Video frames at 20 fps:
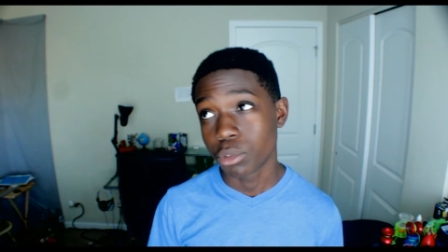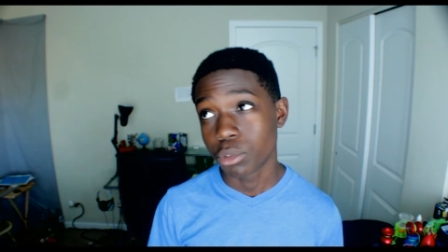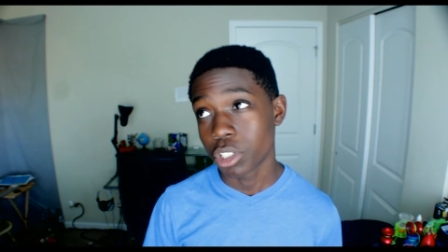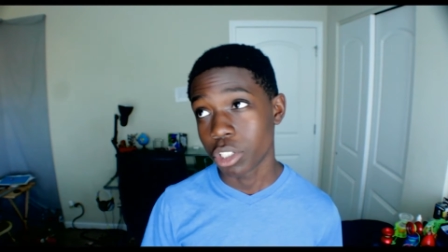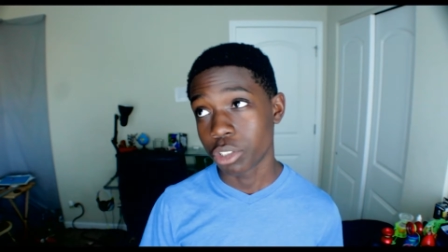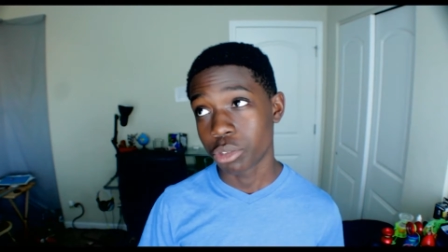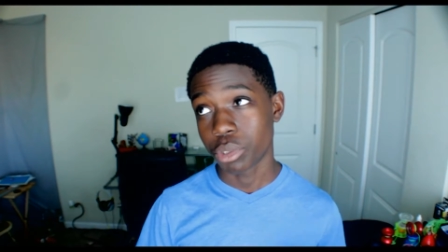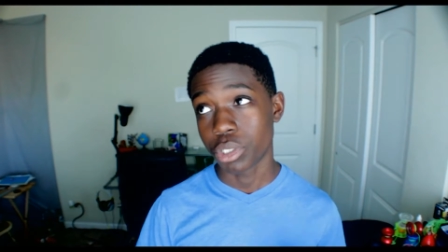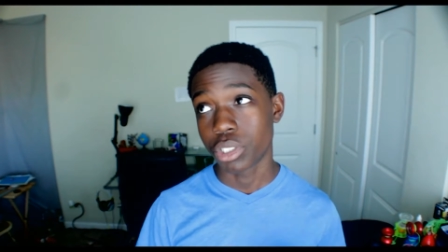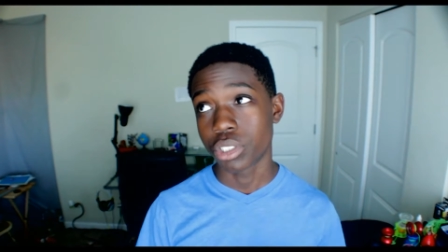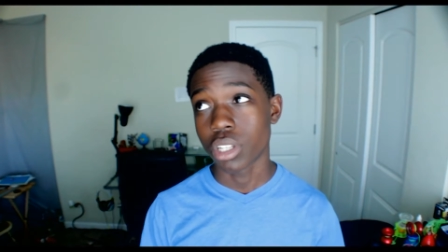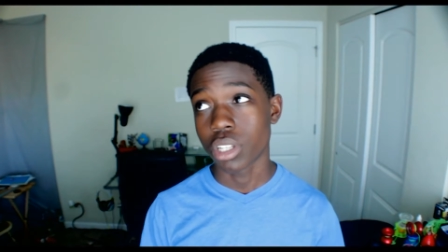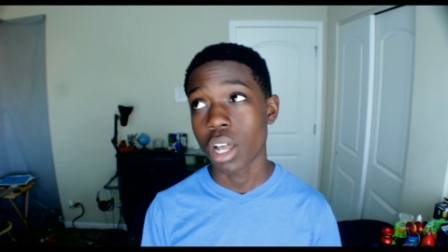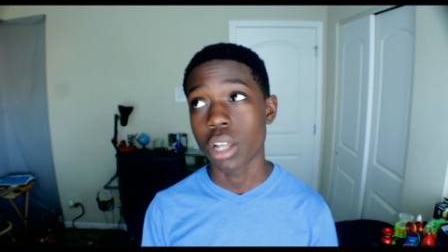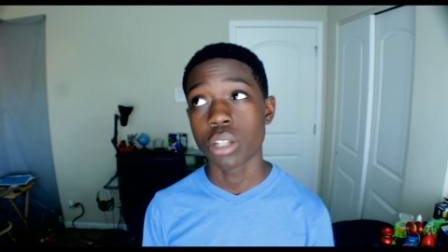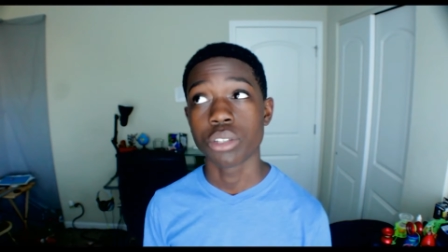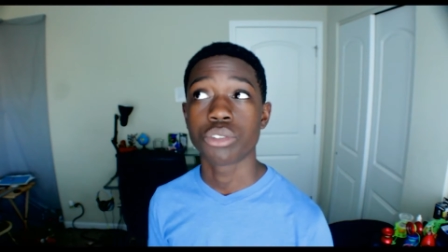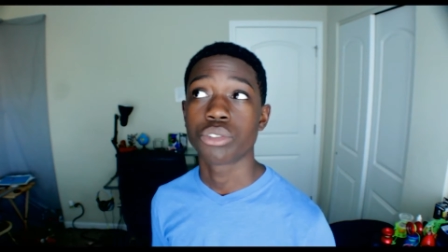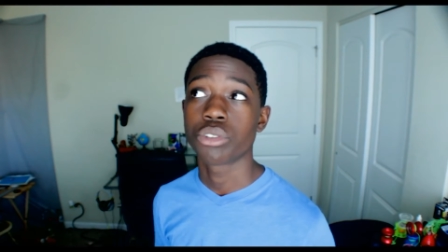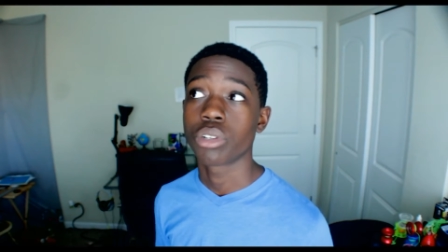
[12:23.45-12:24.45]
Gentry
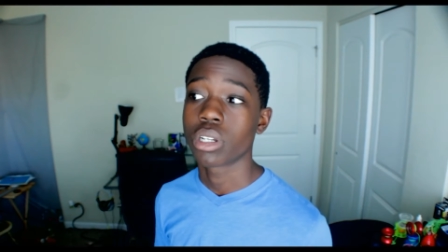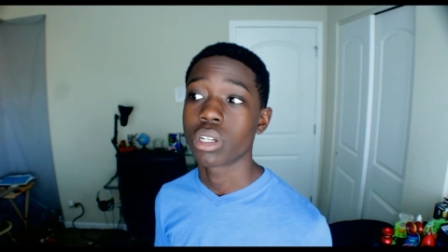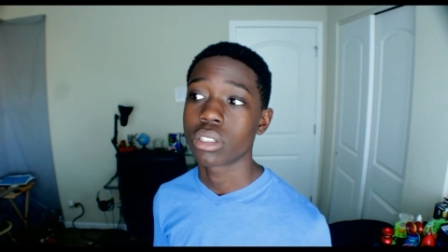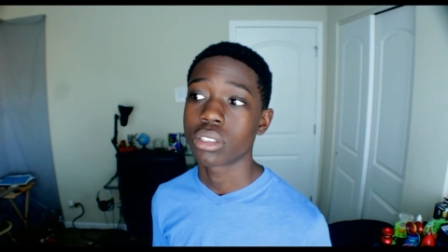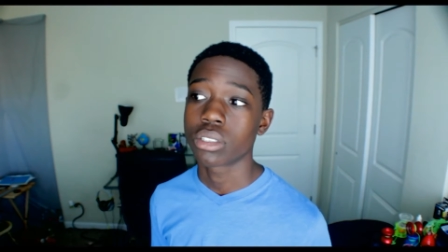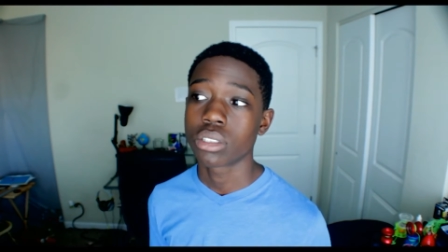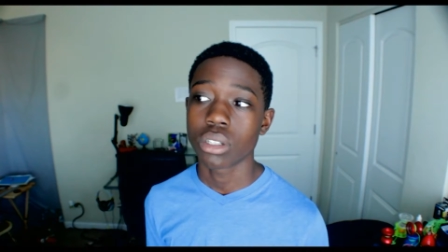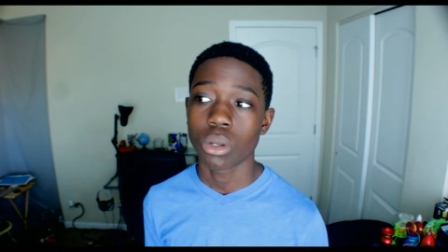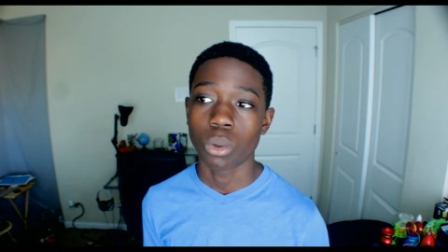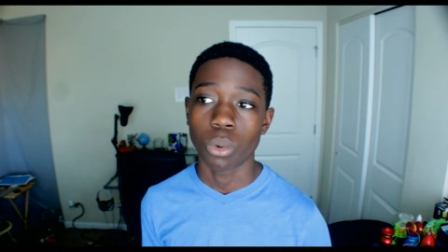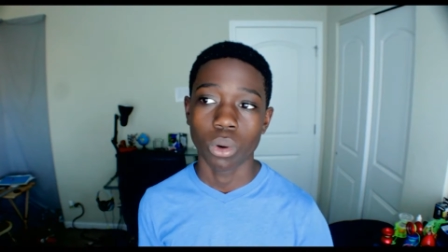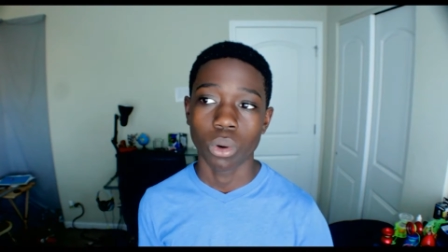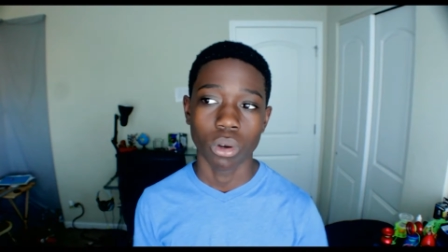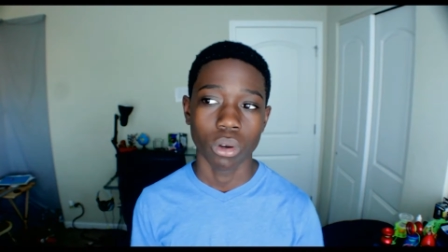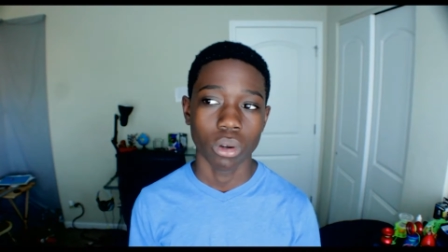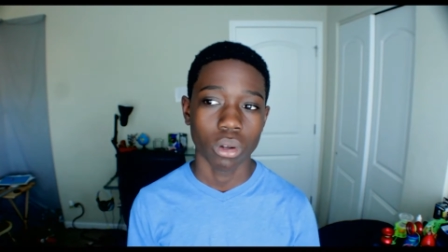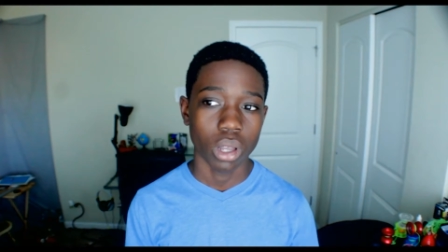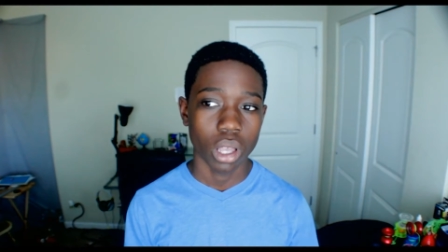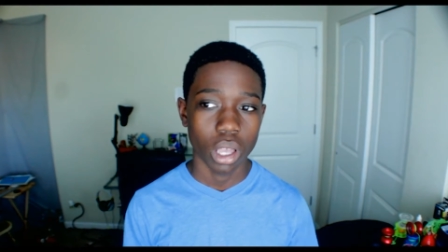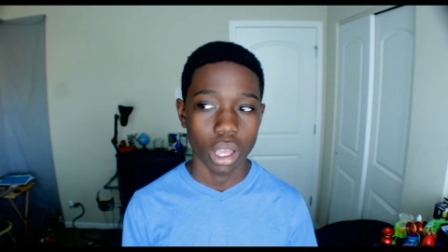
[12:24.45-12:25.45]
Stein's tricks,
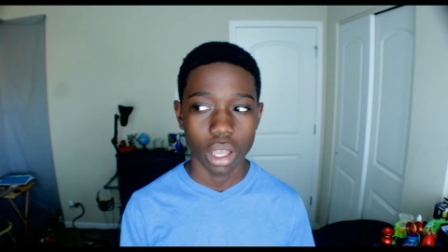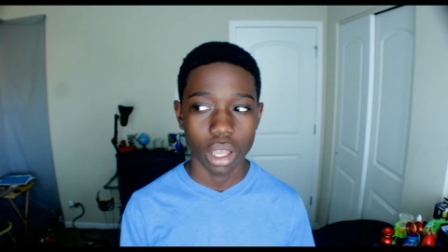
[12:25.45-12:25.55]
or